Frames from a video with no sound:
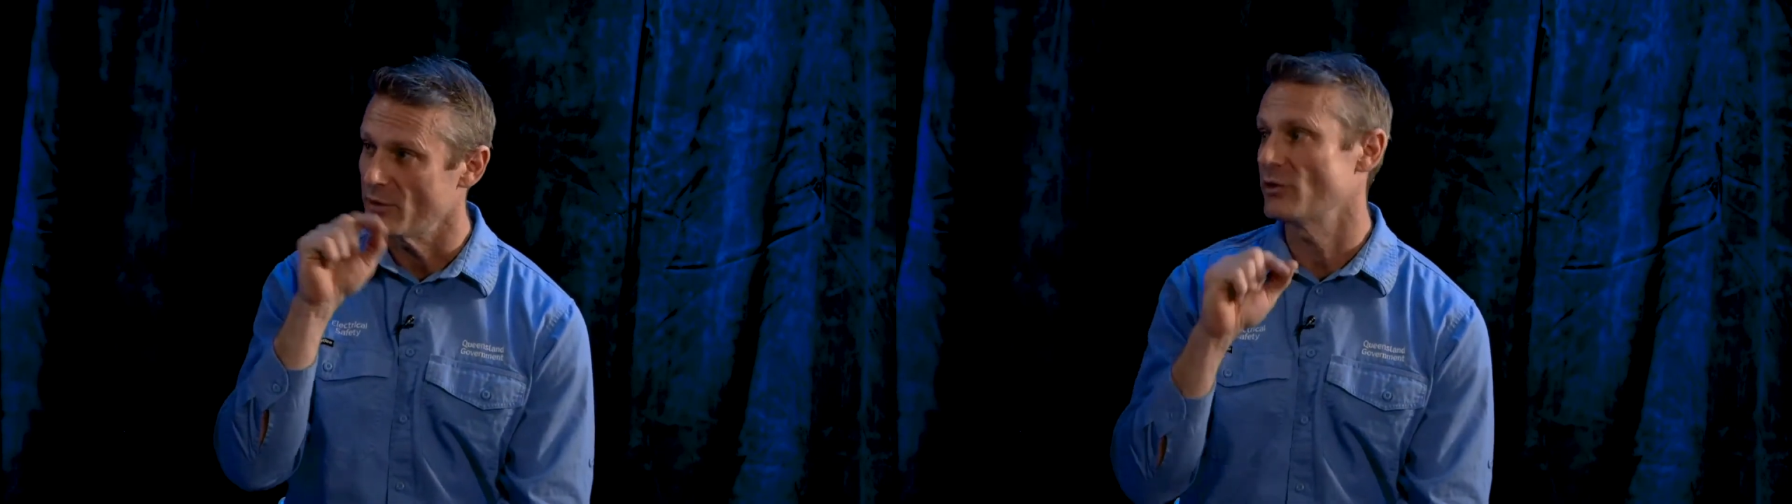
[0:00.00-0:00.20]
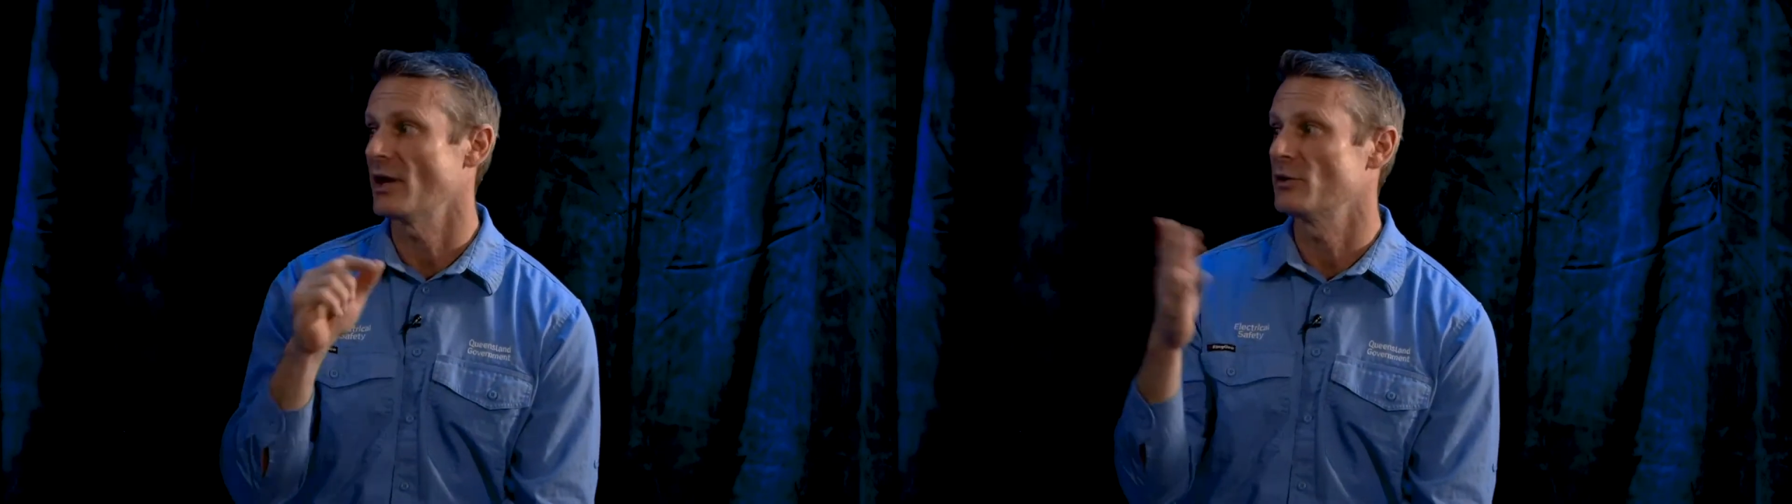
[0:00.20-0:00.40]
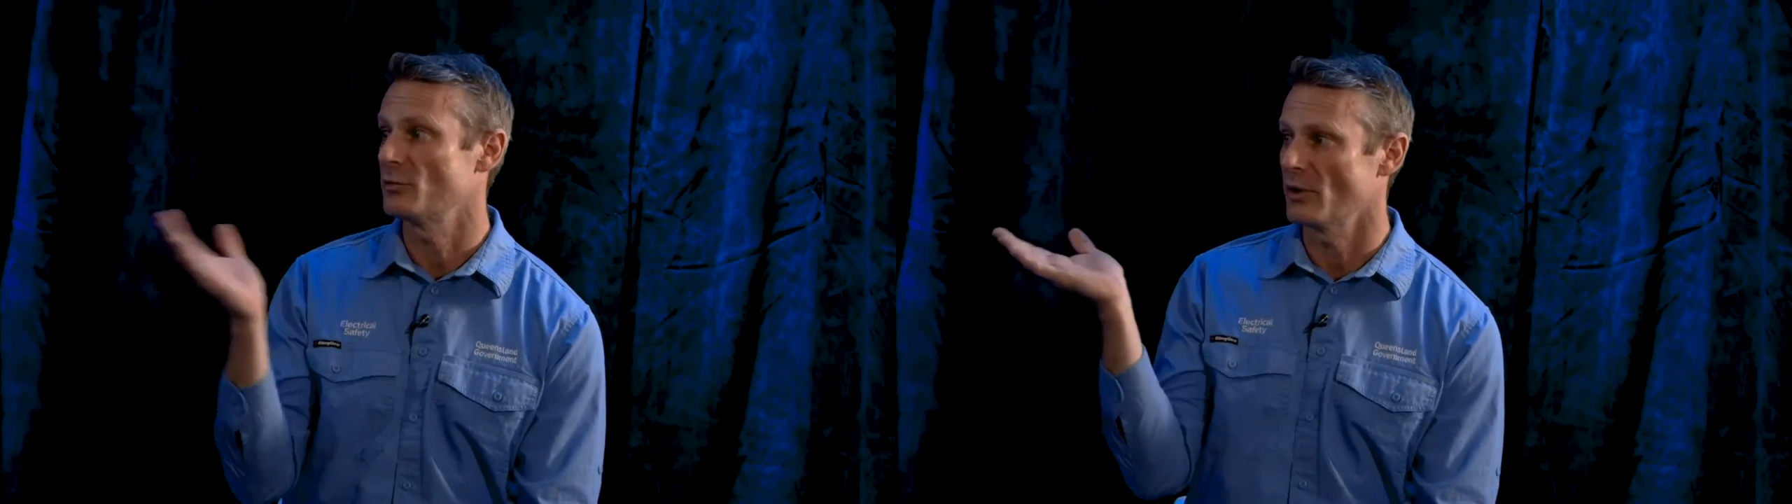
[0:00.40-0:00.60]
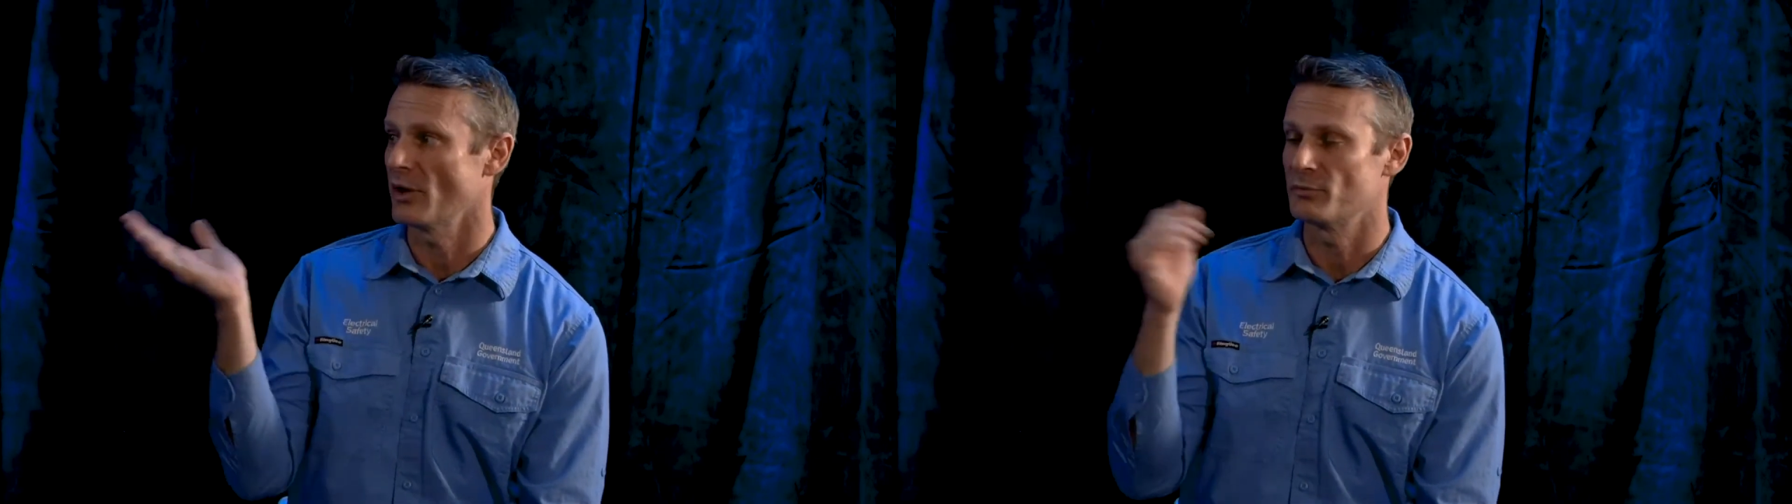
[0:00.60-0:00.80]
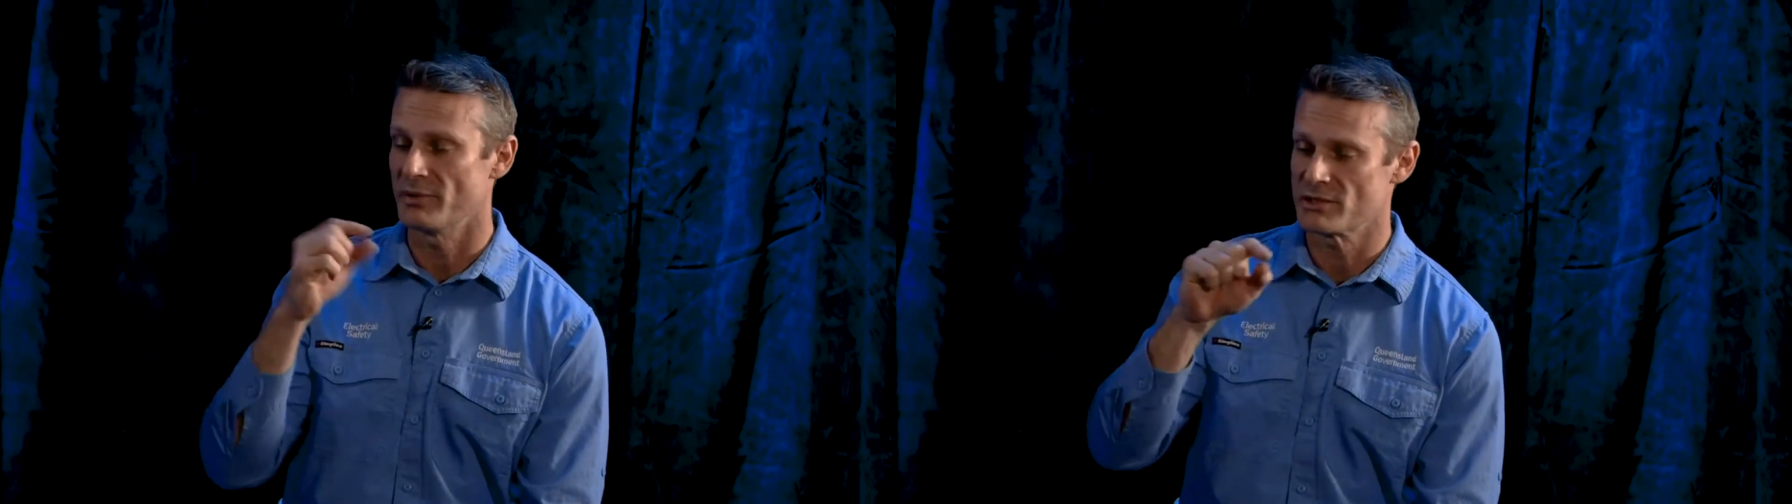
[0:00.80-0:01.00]
So as
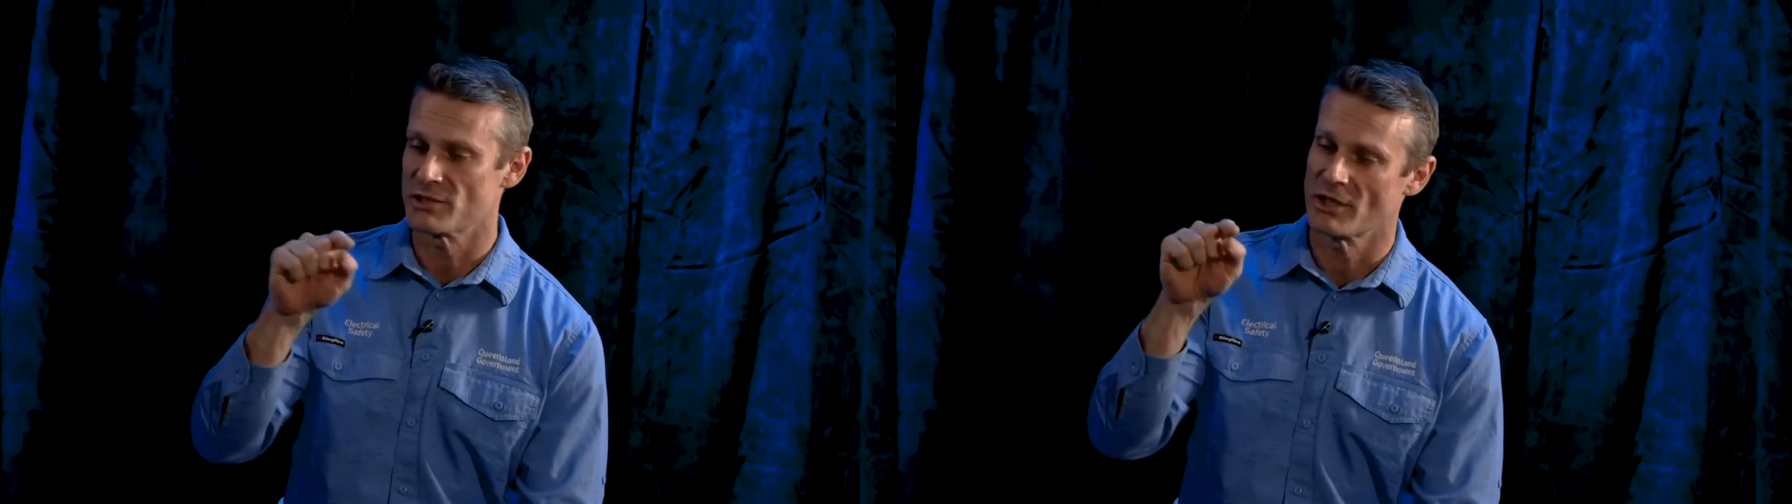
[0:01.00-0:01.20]
those pictures